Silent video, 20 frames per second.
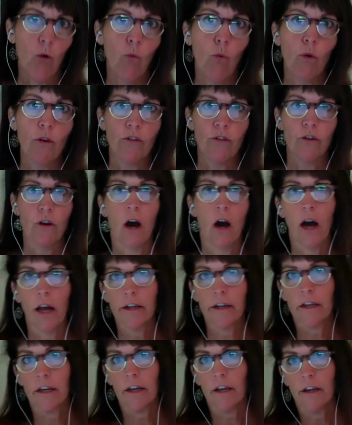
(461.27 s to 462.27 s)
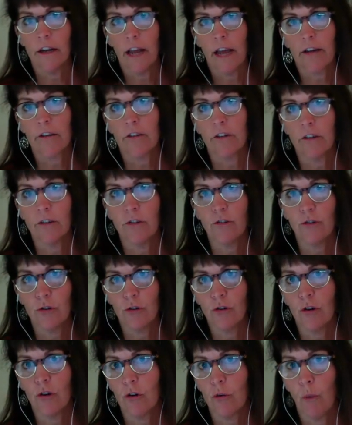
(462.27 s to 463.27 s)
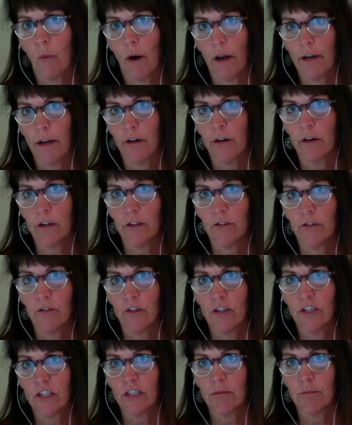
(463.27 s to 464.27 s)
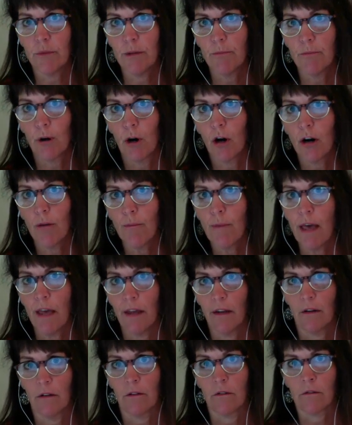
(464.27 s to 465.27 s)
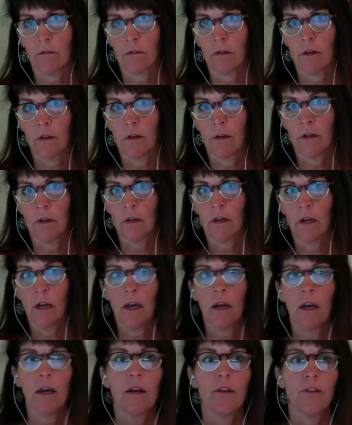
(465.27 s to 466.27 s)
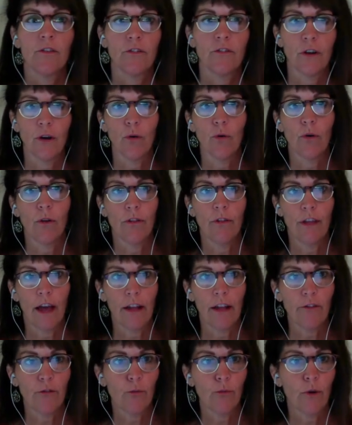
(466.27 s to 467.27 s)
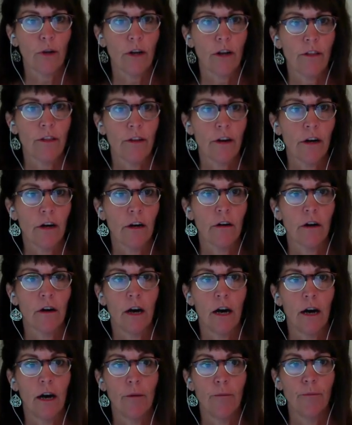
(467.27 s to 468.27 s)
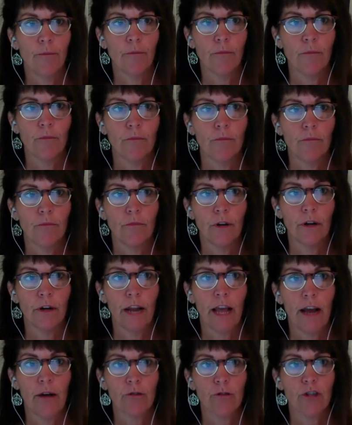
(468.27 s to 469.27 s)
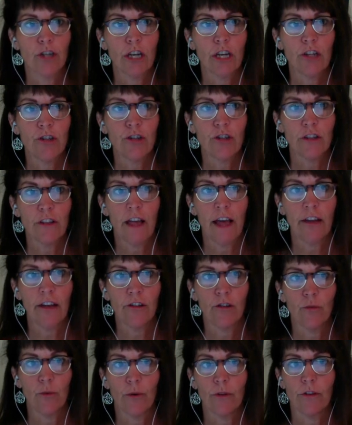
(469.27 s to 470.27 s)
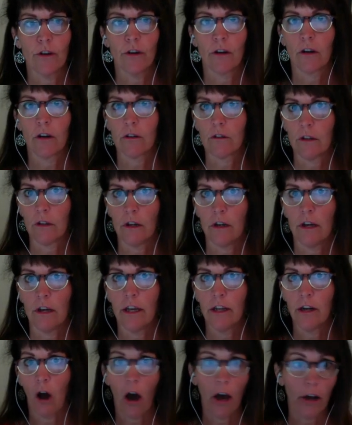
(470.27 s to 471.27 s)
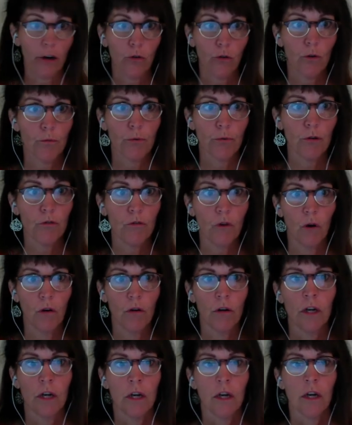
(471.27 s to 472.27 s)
was not connected to your winery's TTB permit. So that's one of their, they're now changing that to what an auto approval.